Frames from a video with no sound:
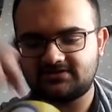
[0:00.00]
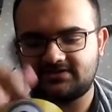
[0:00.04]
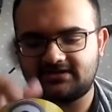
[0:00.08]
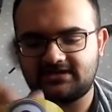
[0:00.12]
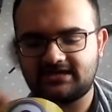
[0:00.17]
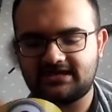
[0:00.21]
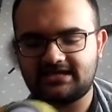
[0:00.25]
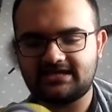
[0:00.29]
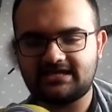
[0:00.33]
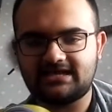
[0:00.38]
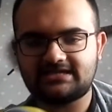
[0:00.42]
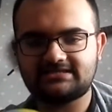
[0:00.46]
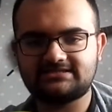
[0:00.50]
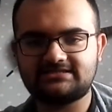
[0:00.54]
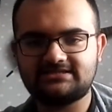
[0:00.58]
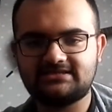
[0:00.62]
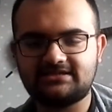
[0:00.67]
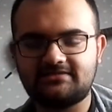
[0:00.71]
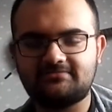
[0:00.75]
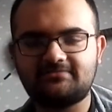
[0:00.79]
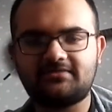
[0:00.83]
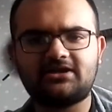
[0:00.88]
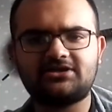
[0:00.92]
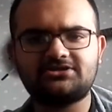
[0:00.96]
And actually,
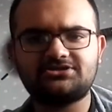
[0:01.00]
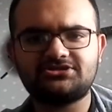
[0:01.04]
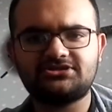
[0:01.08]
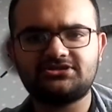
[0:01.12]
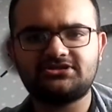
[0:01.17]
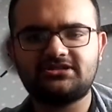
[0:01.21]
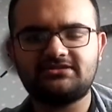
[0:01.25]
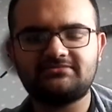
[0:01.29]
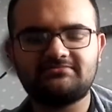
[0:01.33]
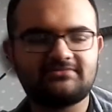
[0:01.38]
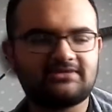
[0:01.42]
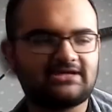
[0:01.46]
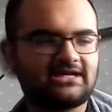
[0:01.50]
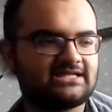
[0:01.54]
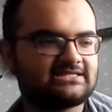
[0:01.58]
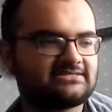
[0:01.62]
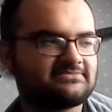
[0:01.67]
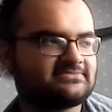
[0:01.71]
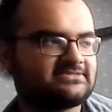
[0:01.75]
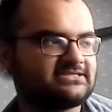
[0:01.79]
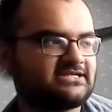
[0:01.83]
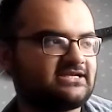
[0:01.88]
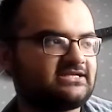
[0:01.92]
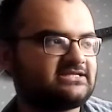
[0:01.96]
I'm not going to show you the cards
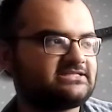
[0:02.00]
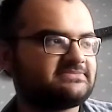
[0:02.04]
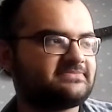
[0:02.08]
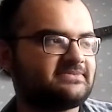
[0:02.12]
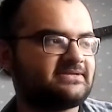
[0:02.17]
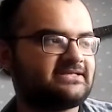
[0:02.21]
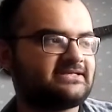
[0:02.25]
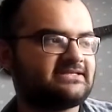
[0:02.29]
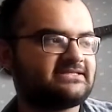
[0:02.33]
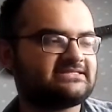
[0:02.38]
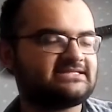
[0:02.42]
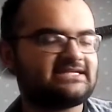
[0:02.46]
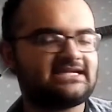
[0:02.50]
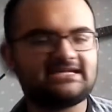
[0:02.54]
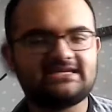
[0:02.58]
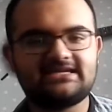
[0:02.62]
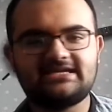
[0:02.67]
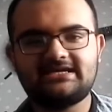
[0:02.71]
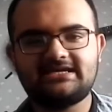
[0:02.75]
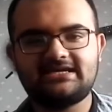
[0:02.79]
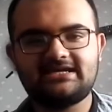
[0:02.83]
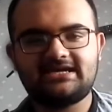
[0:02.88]
themselves, but instead,